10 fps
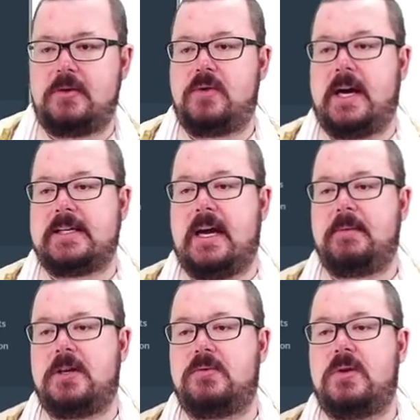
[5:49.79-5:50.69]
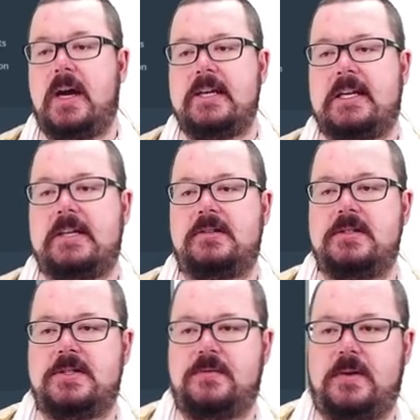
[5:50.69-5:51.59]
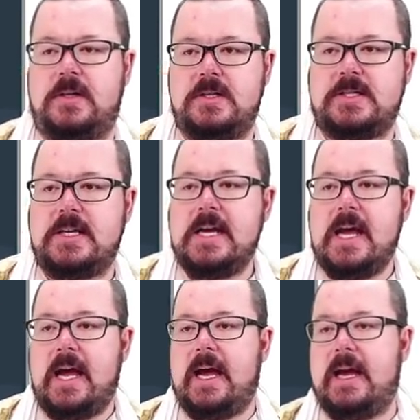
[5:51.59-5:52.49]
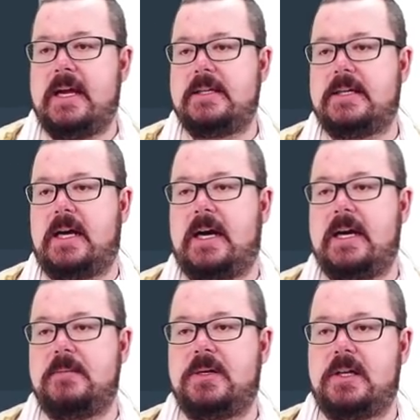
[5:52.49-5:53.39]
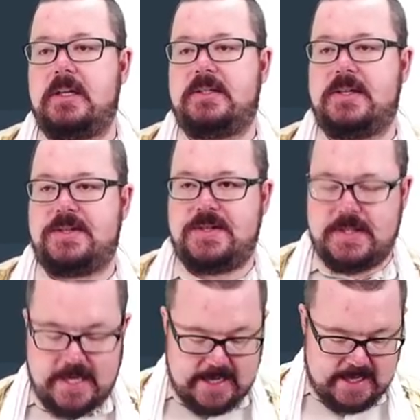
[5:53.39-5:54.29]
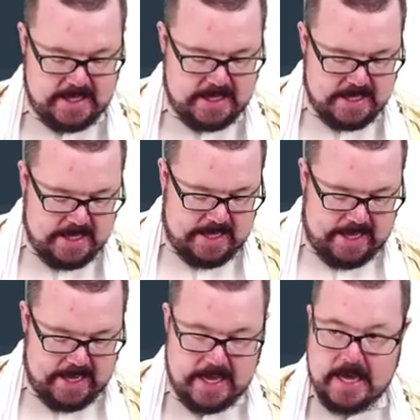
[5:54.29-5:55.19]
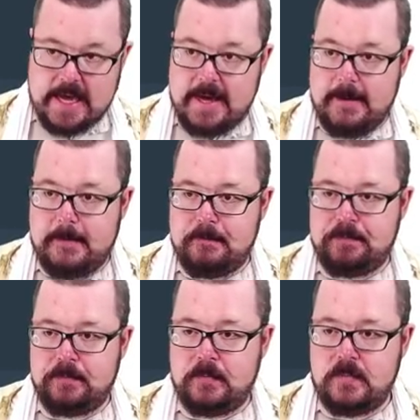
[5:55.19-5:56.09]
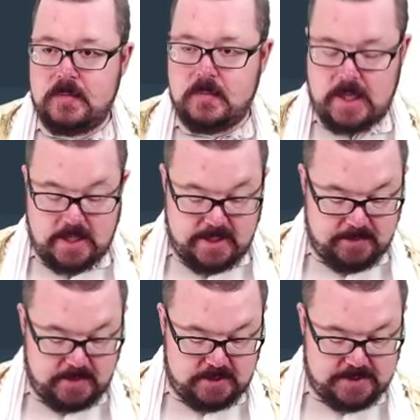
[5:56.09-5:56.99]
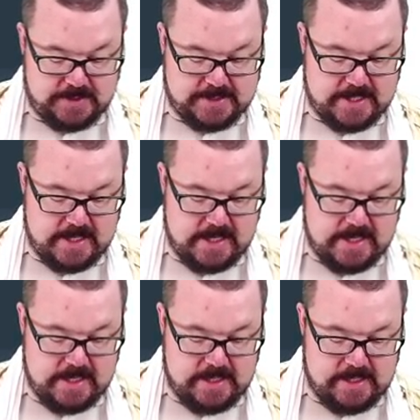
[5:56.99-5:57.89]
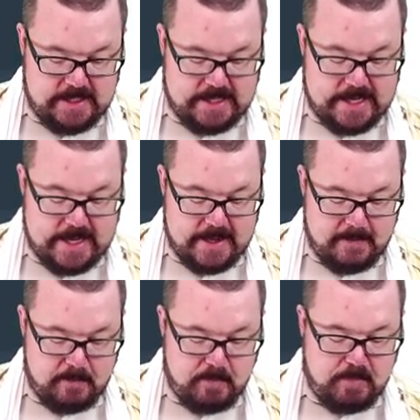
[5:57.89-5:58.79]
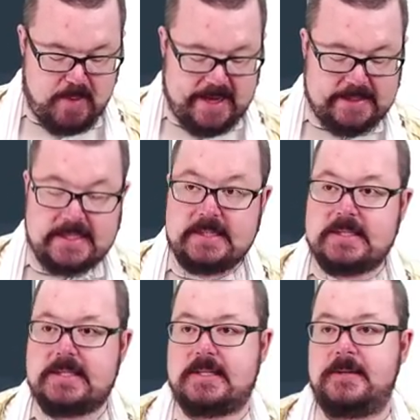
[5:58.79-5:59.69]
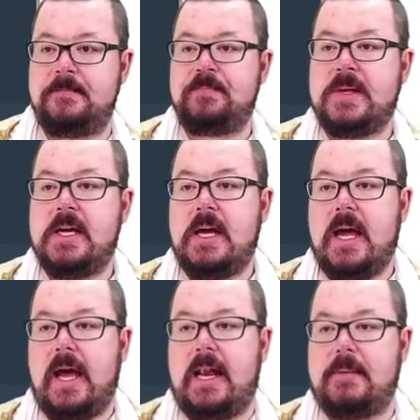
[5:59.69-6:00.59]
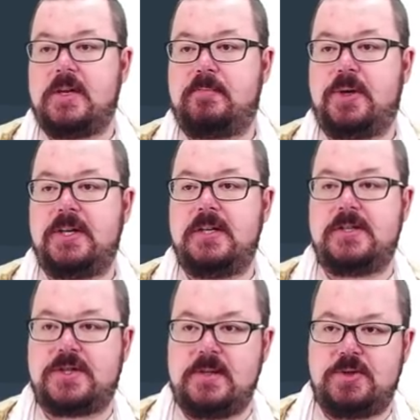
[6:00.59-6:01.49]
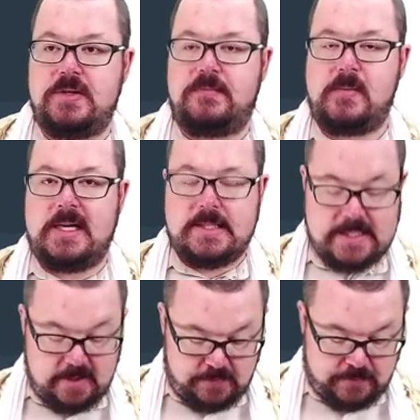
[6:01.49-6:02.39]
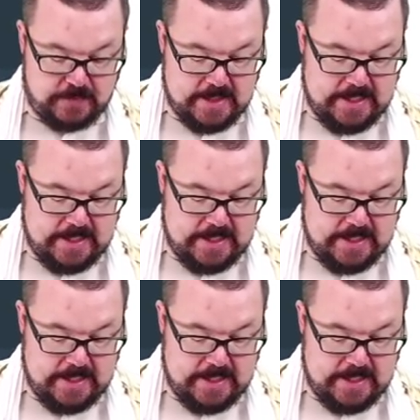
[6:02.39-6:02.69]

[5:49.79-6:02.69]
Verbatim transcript: Right, I'm going to right click on this forest and I am going to say, I'm um, going to say uh, bandits and I'm going to put in a description for myself.